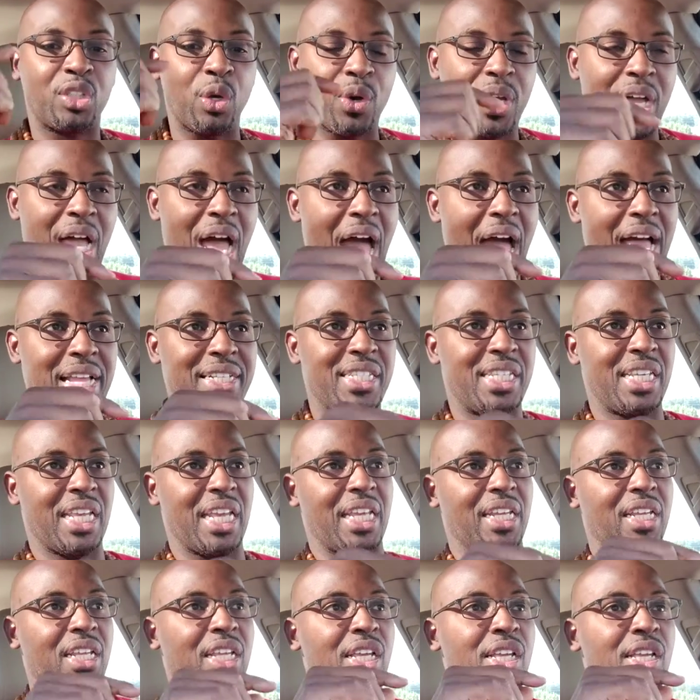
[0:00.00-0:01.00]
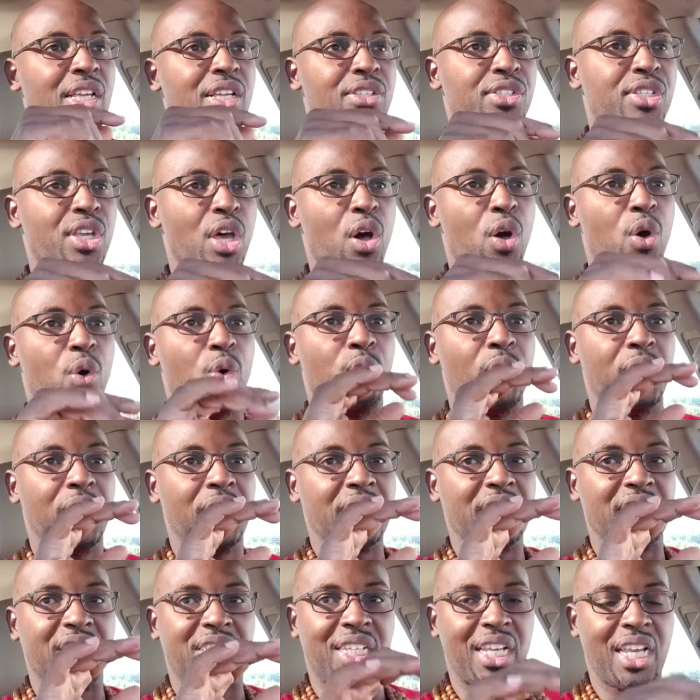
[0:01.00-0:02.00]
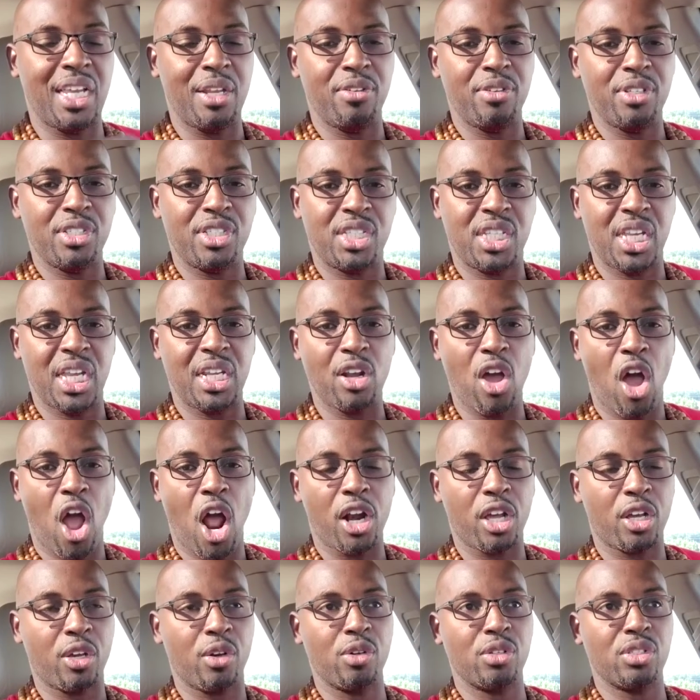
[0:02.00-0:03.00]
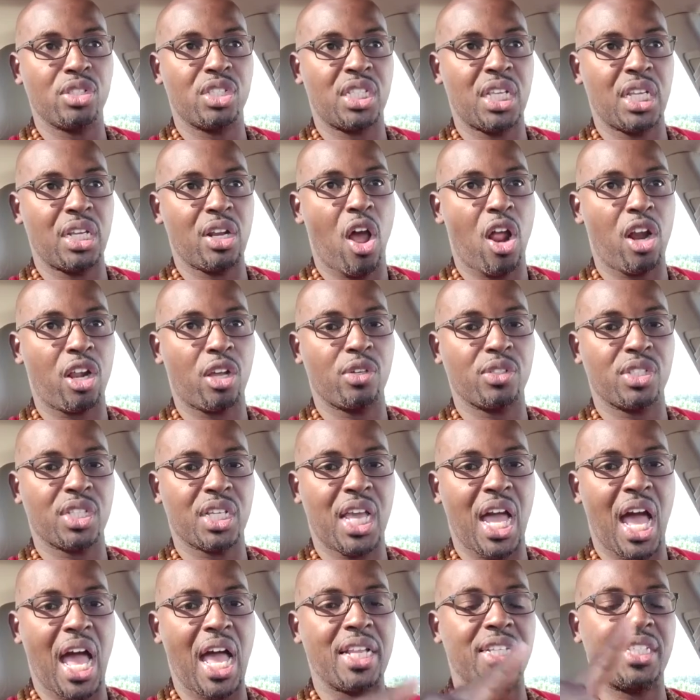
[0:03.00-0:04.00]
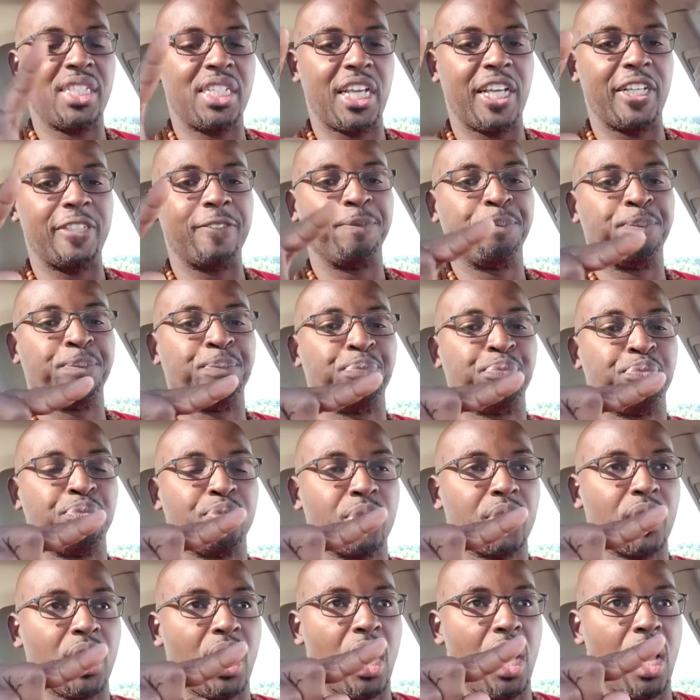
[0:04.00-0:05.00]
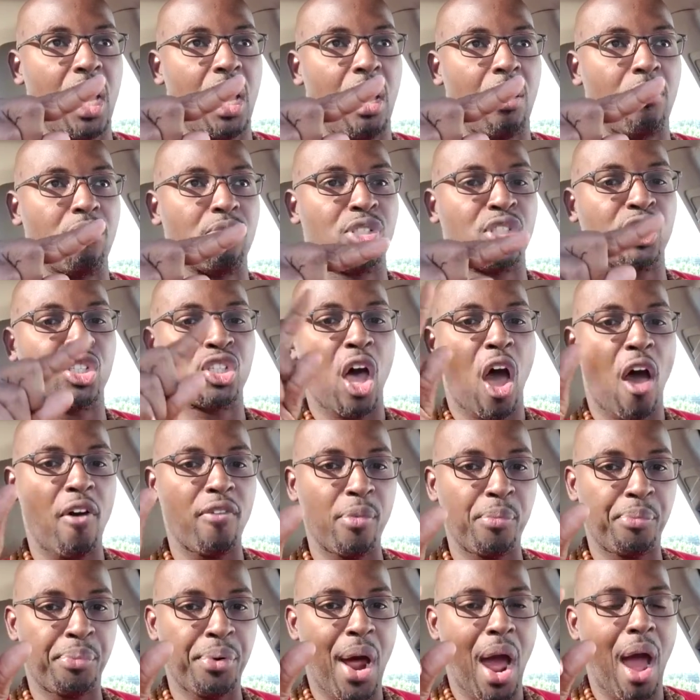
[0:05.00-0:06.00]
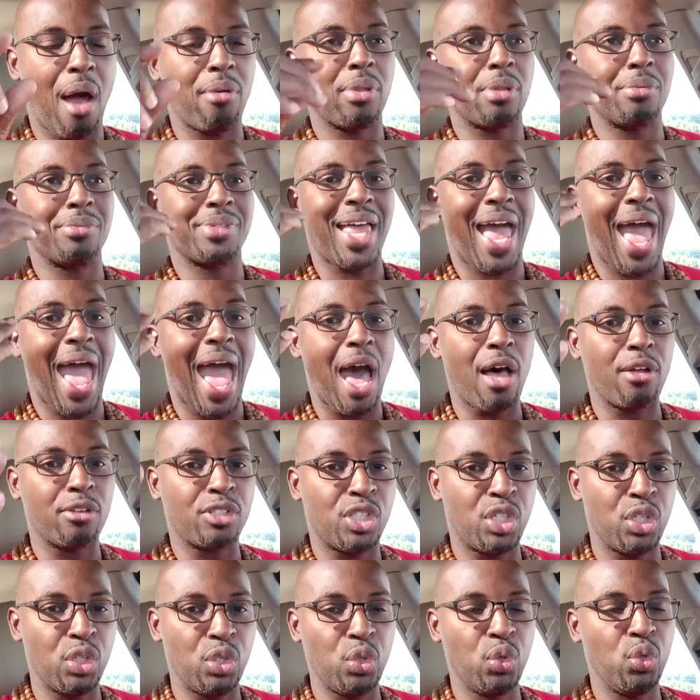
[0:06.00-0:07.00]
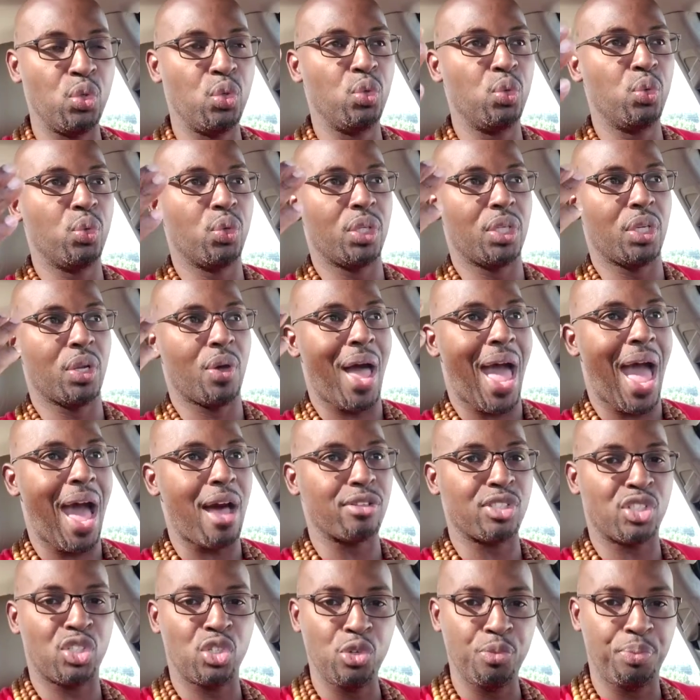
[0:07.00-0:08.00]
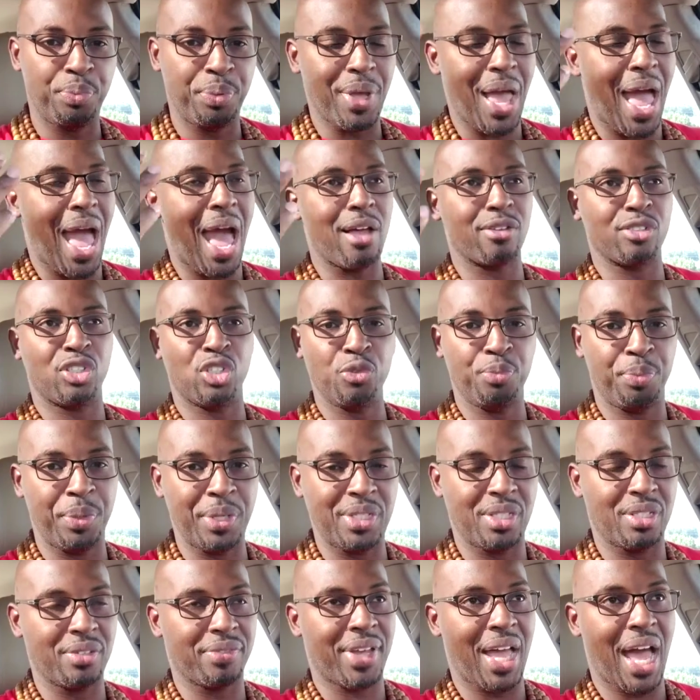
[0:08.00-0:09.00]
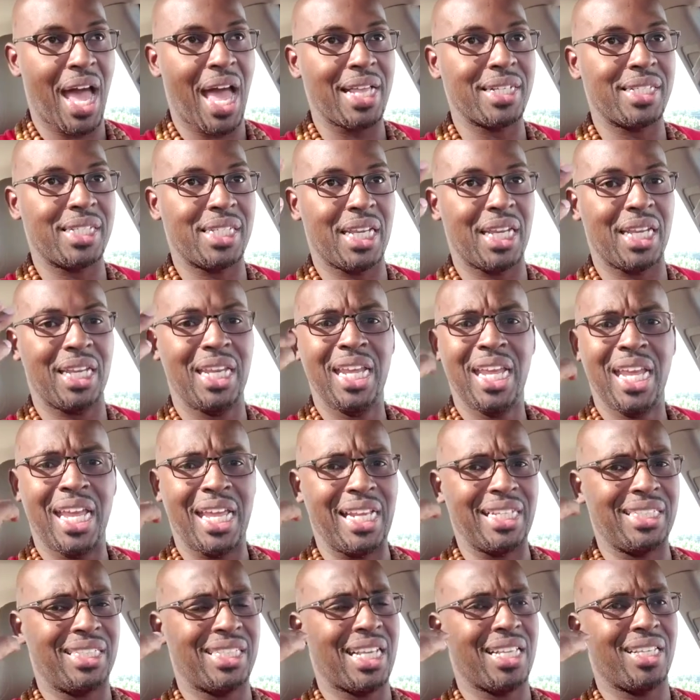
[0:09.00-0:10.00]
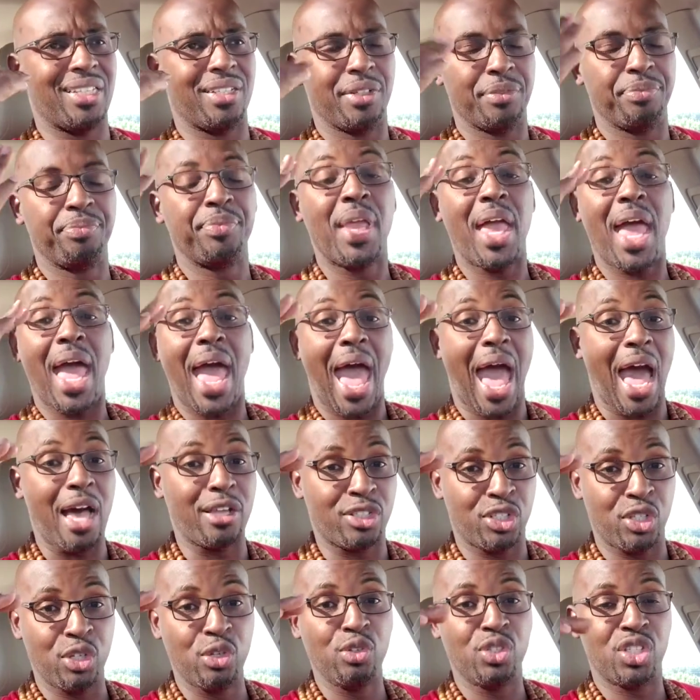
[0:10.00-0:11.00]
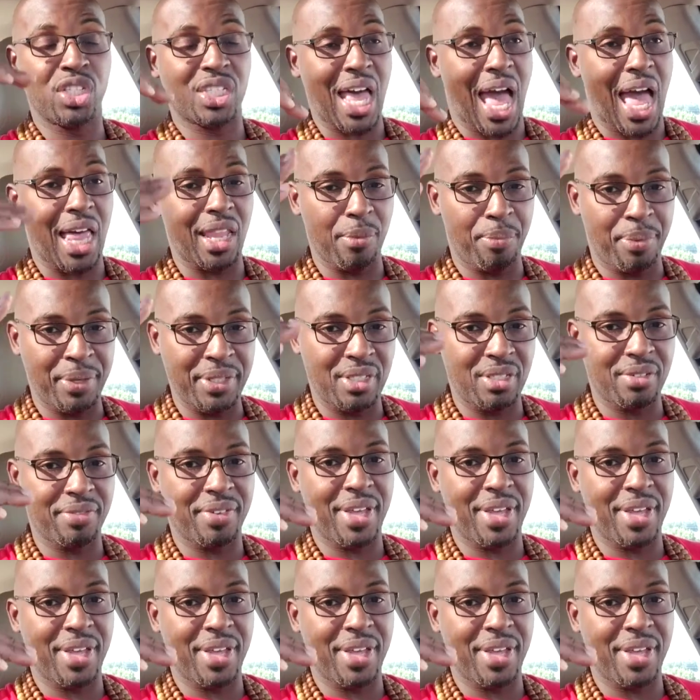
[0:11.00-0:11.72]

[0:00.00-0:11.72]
content. So 10 articles of content, solving problems, how to pieces of content, and it's just how-to solid pieces of